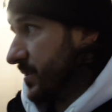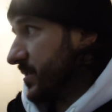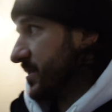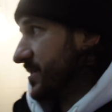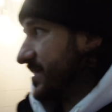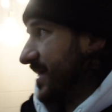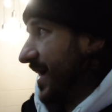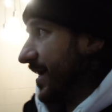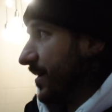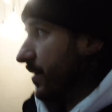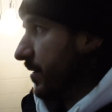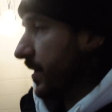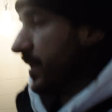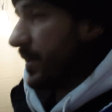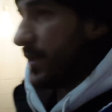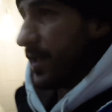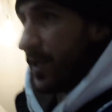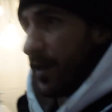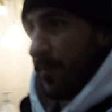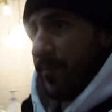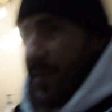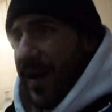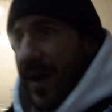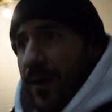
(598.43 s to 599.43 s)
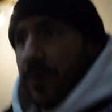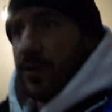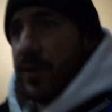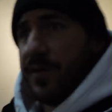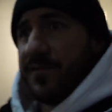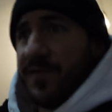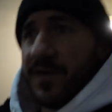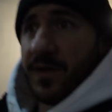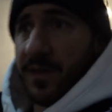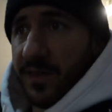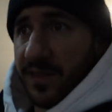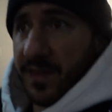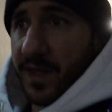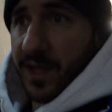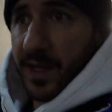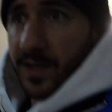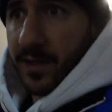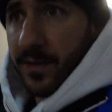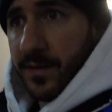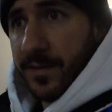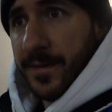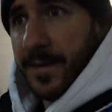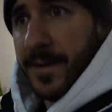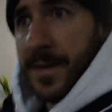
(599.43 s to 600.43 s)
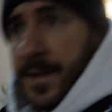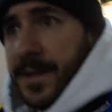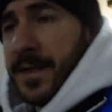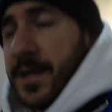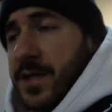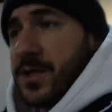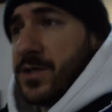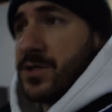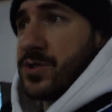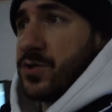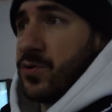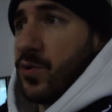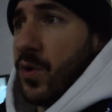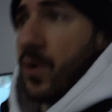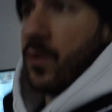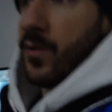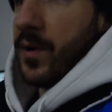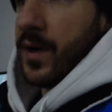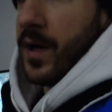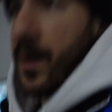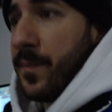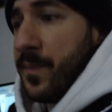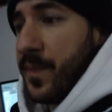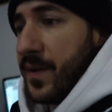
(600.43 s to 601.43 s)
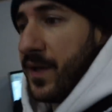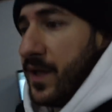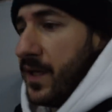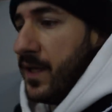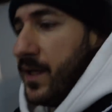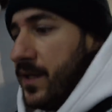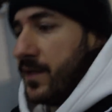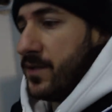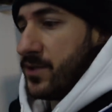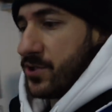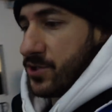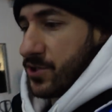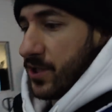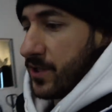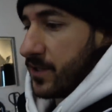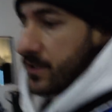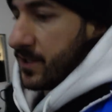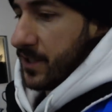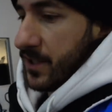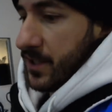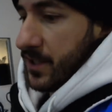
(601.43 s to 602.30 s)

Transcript: is Saturday like a powerlifting thing? Because growing up in strength and